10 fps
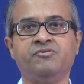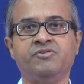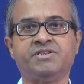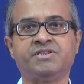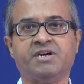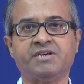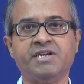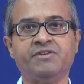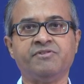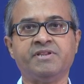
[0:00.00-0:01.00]
We
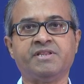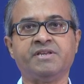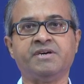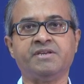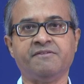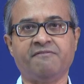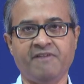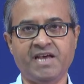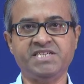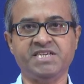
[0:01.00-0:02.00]
started with uh, the
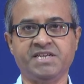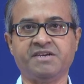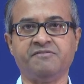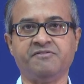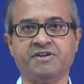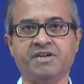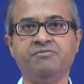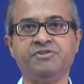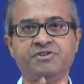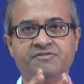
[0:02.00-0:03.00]
flash AD converter
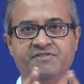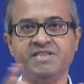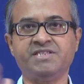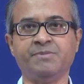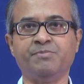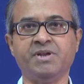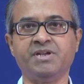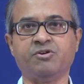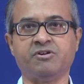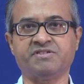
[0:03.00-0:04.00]
which was very simple
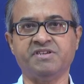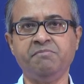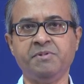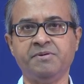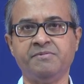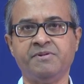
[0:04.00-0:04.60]
in concept,